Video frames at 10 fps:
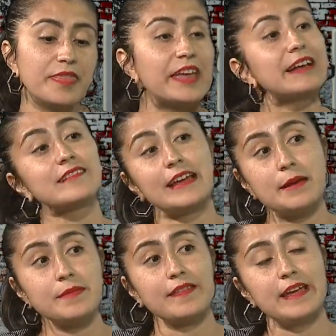They
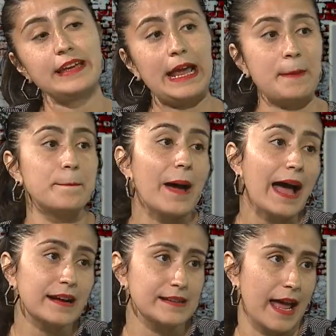claim that they came
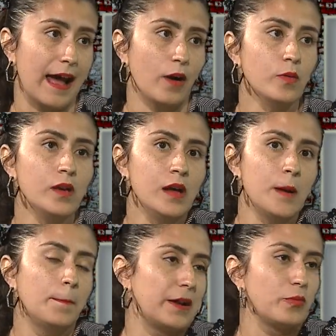back now,
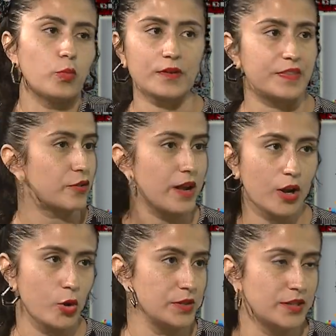but they're
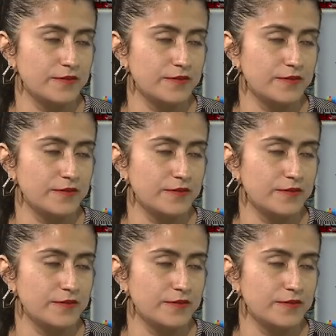not going